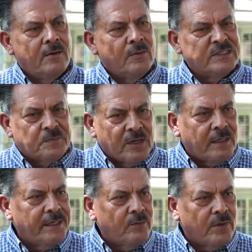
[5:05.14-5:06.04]
We
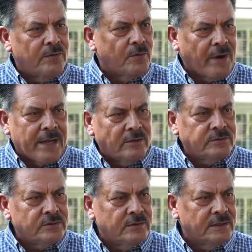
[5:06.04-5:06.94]
sprinkle it with granules,
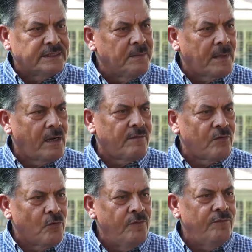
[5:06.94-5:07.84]
the same color of
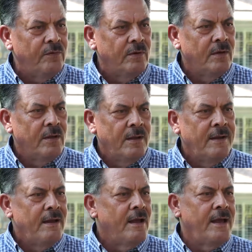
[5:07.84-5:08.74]
the roof,
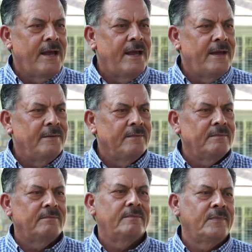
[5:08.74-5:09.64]
and
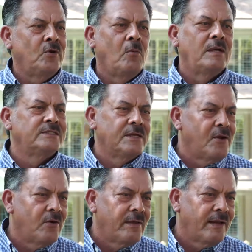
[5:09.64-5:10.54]
nobody's going
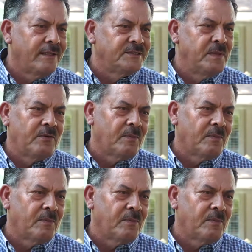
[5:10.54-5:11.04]
to know that it's been